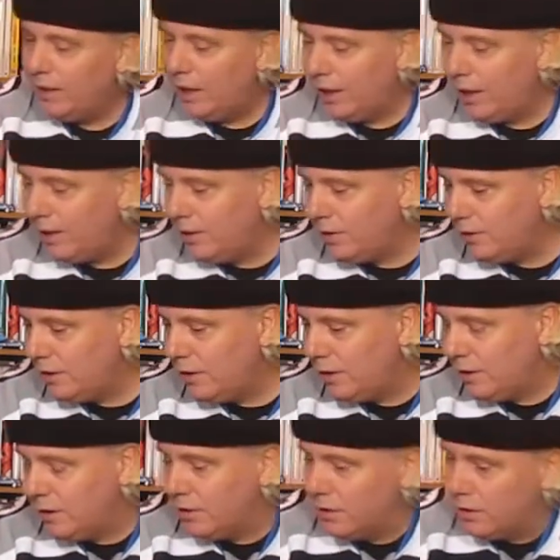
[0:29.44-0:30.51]

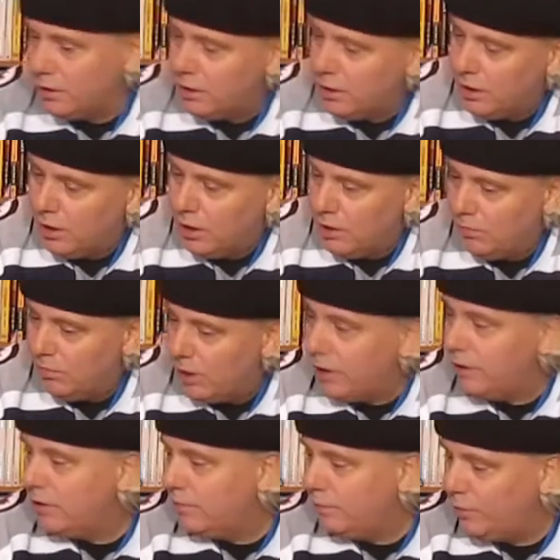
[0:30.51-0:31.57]
and got
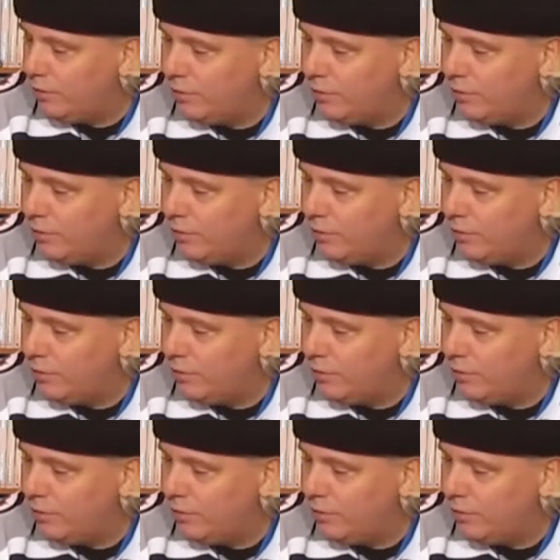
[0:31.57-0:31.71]
a good few